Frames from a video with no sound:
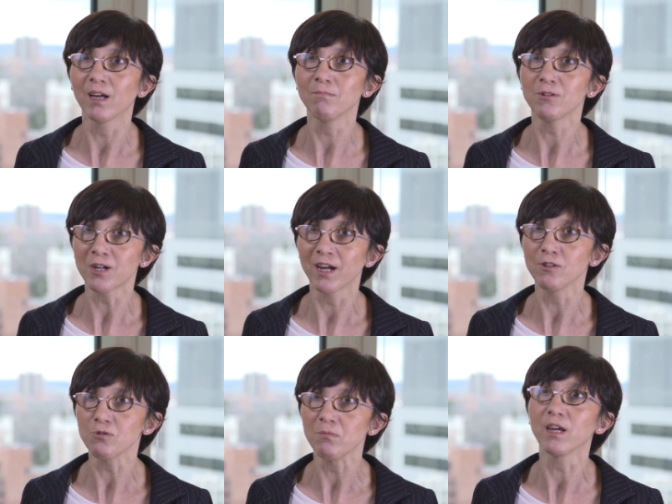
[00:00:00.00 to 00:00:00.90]
I'm
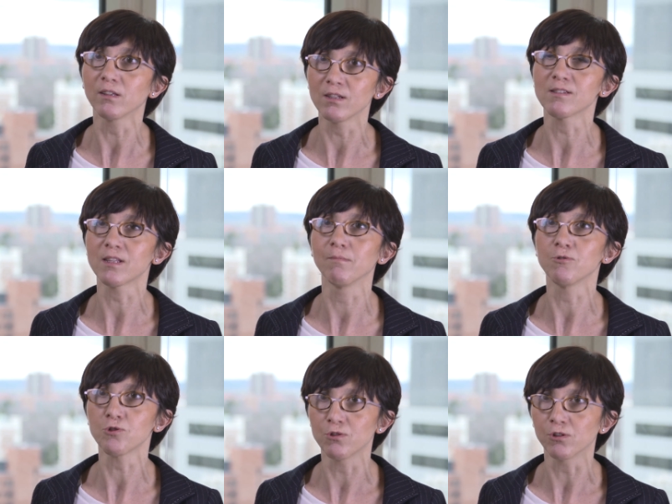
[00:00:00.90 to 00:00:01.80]
trying to make this time
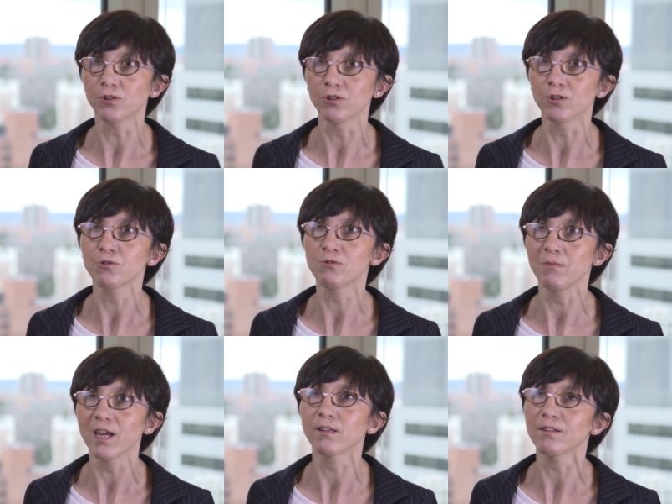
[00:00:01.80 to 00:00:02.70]
shorter, to
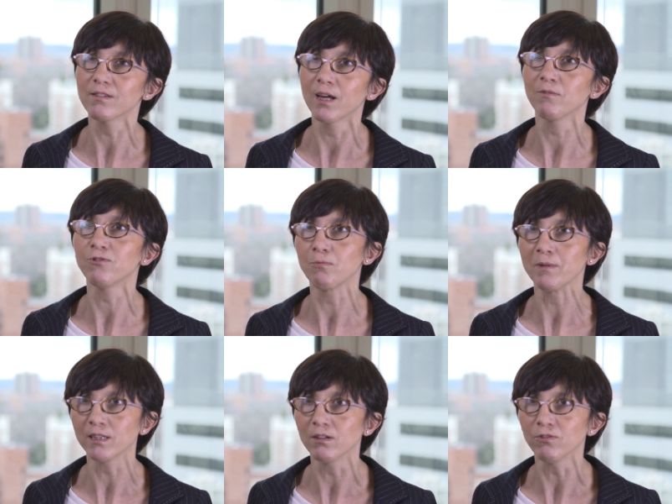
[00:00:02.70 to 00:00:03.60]
make the time for
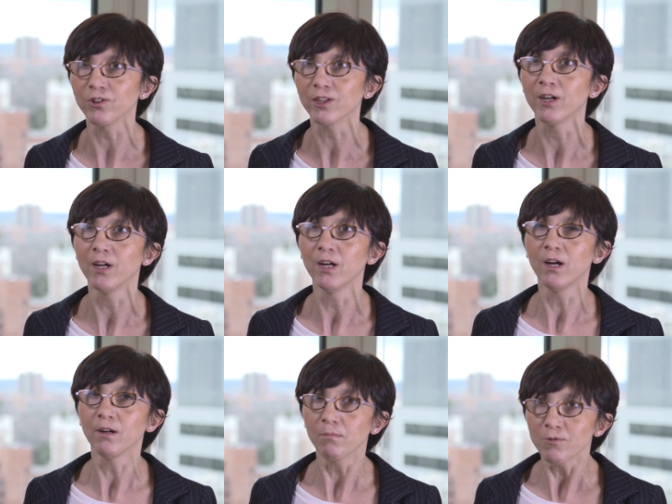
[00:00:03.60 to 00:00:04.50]
benefit
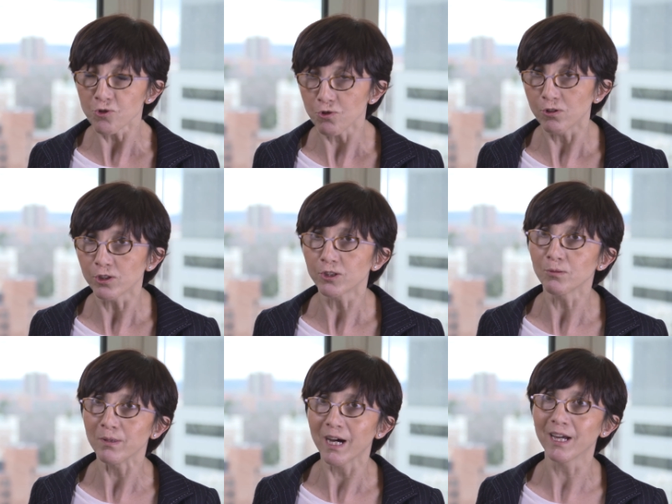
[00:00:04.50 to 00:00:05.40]
shorter
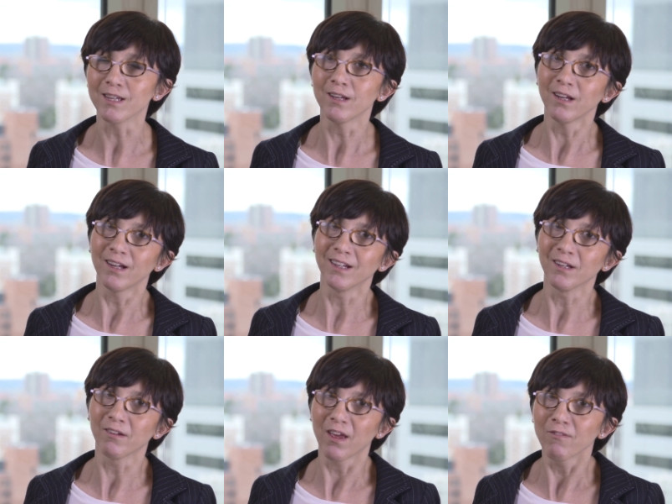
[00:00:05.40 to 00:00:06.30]
by
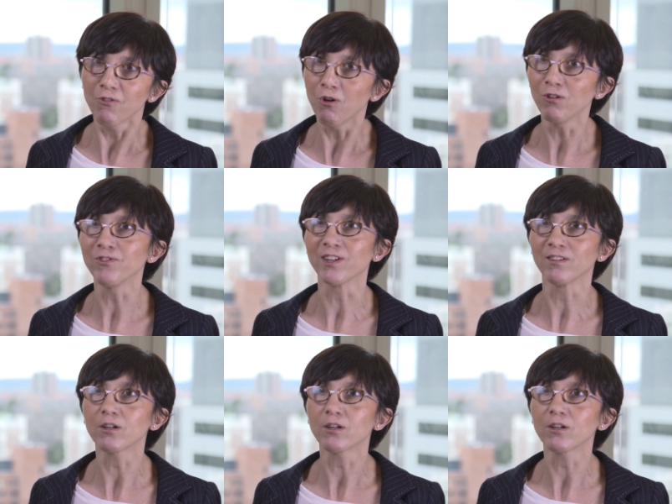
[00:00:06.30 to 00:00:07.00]
uh, evolving